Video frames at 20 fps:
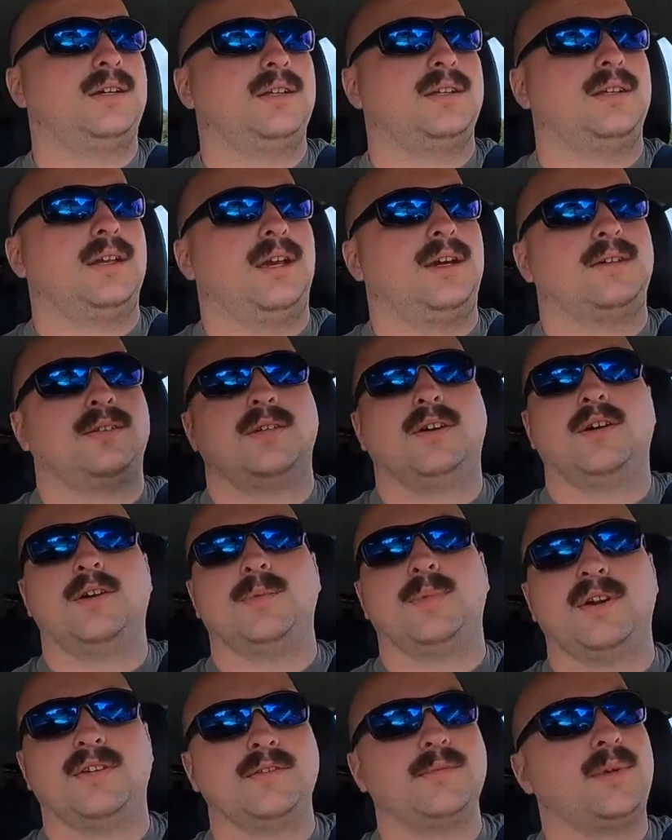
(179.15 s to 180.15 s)
yeah,
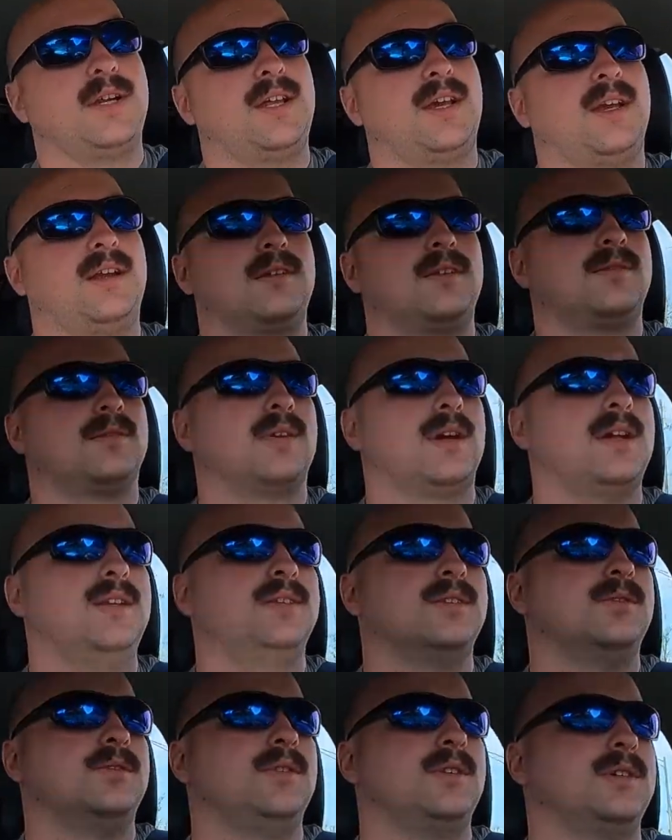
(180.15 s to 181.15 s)
hope everybody had a great
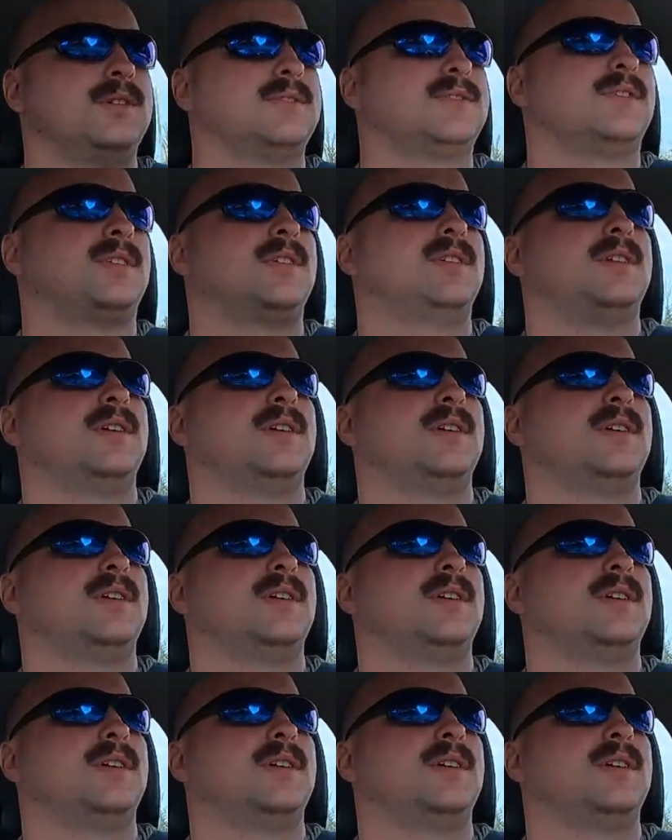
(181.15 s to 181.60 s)
New Year's.